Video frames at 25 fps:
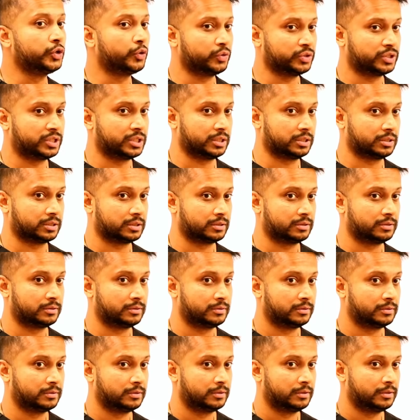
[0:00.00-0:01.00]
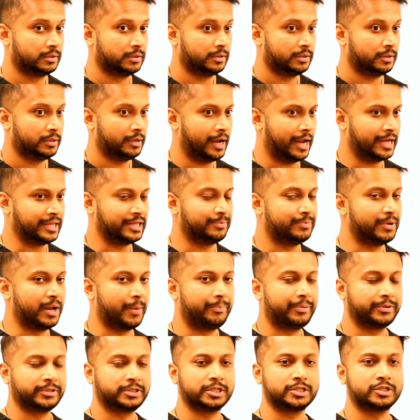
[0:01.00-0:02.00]
doses, and the blood
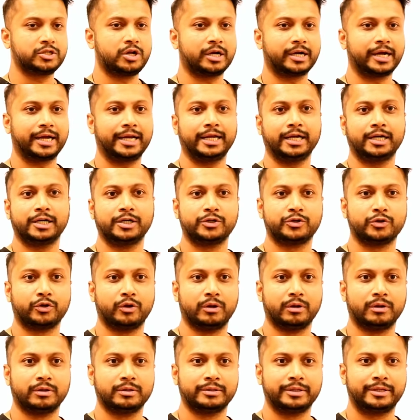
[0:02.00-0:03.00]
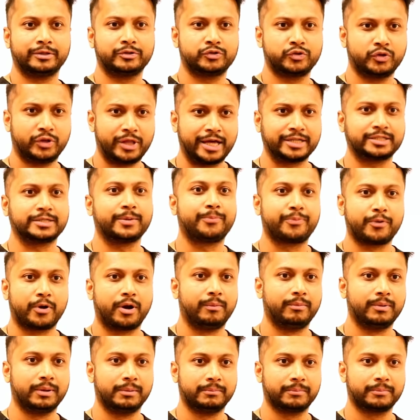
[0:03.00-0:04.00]
pressure is not getting control. So there's a
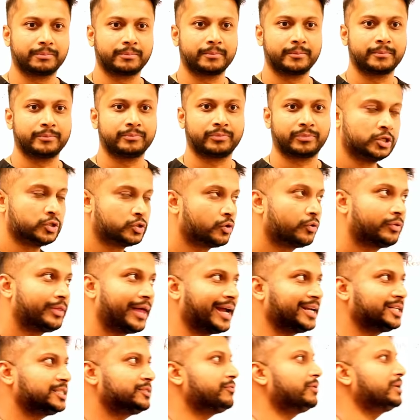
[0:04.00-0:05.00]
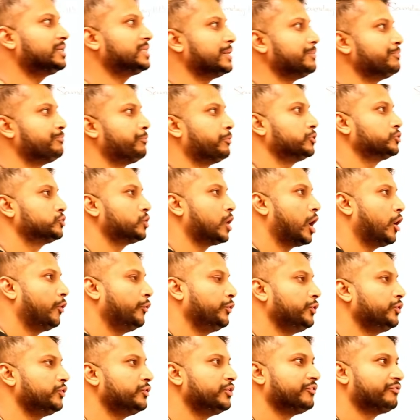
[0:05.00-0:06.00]
problem. So that's what's important. So how
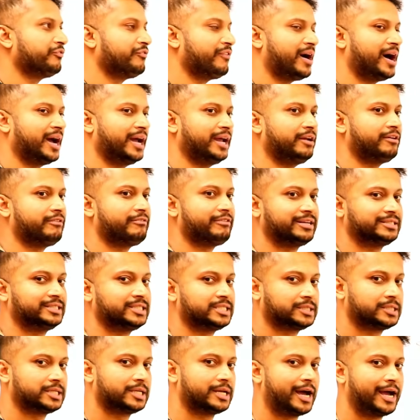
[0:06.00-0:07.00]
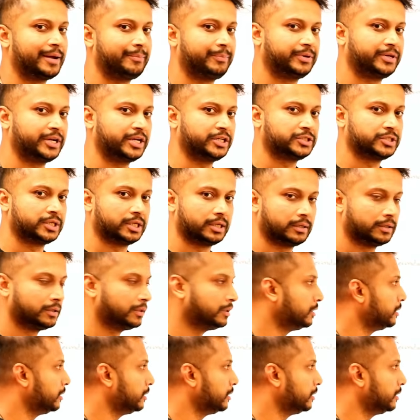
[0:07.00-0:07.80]
do you define resistant hypertension?